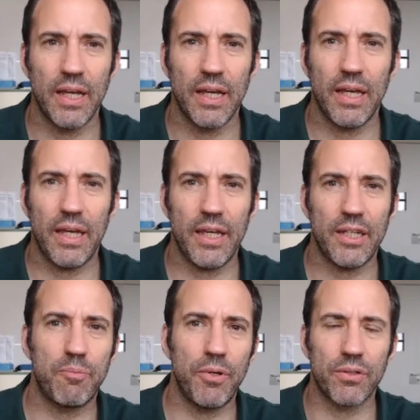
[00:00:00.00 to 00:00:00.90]
is
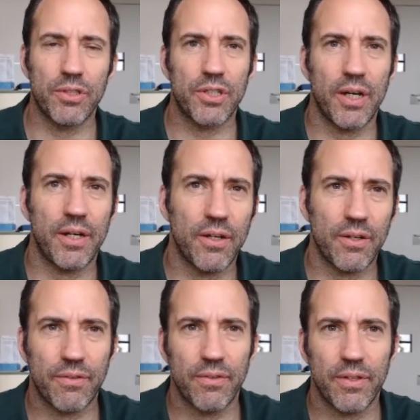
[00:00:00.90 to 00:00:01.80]
Beyond Sky and
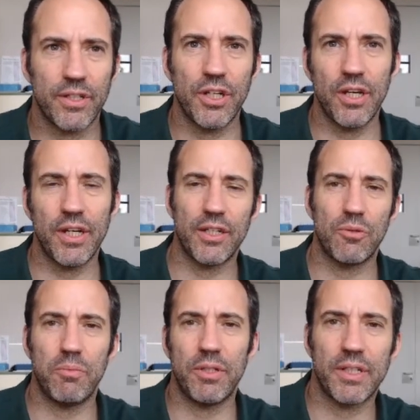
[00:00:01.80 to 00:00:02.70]
Earth, A Journey into
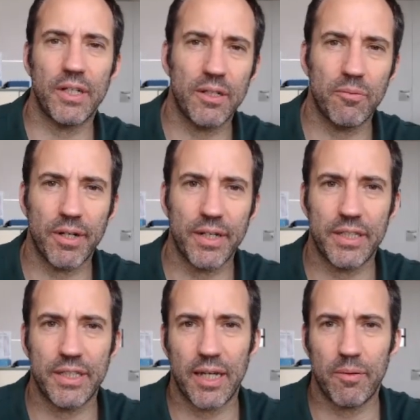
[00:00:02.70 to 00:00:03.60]
Bhutan by
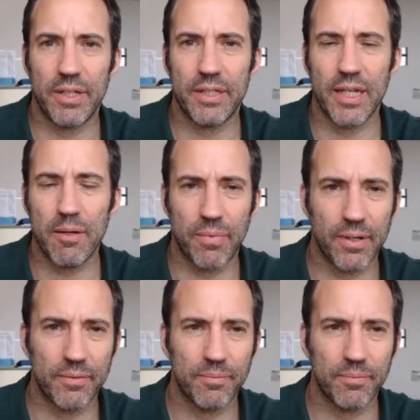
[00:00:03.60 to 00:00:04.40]
Jamie Zepper.